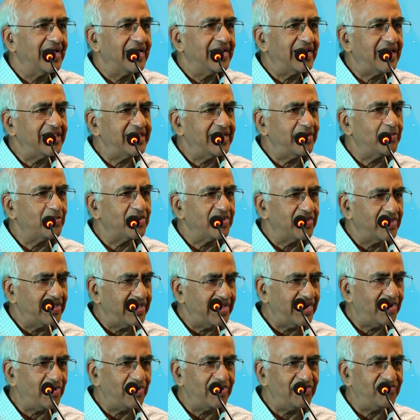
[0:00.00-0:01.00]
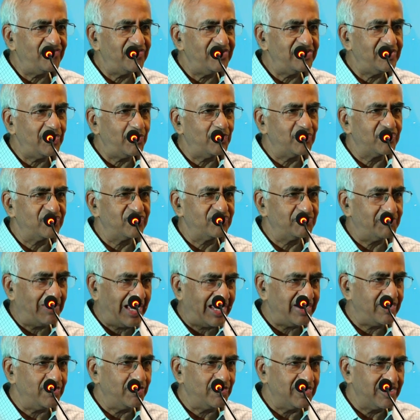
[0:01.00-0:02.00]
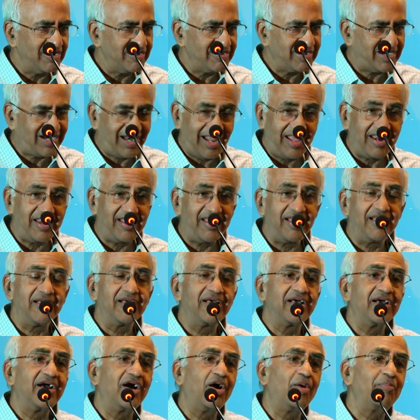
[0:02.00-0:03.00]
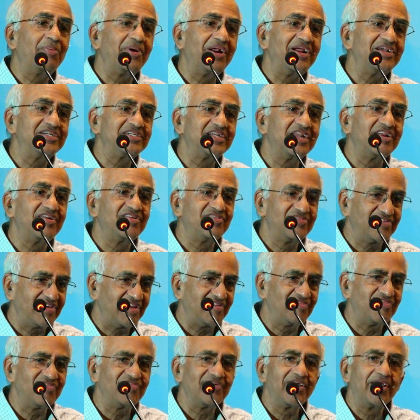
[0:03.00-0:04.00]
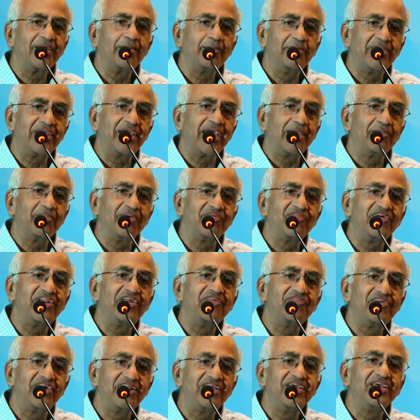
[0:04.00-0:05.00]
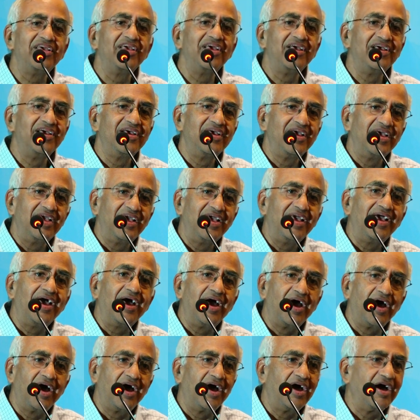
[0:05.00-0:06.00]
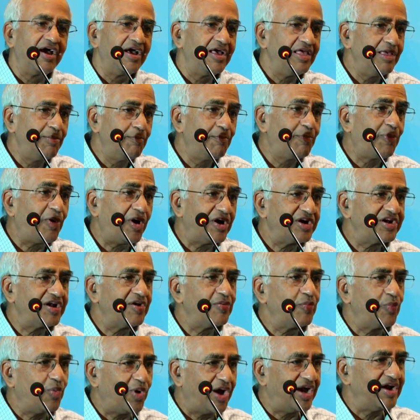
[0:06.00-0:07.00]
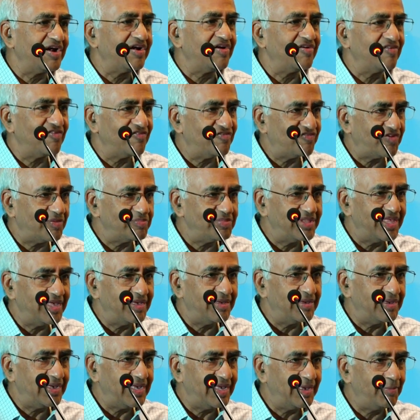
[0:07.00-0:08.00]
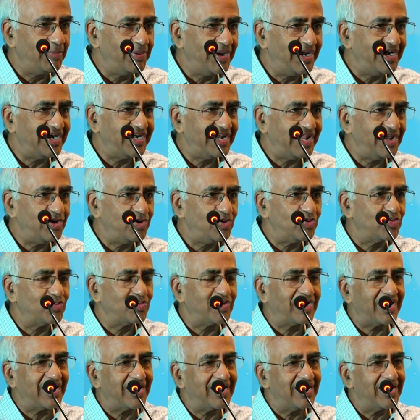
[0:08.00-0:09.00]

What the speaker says: Nothing, but, you know, everything was manual. Clearing operation itself became a very, very important one, from the ability to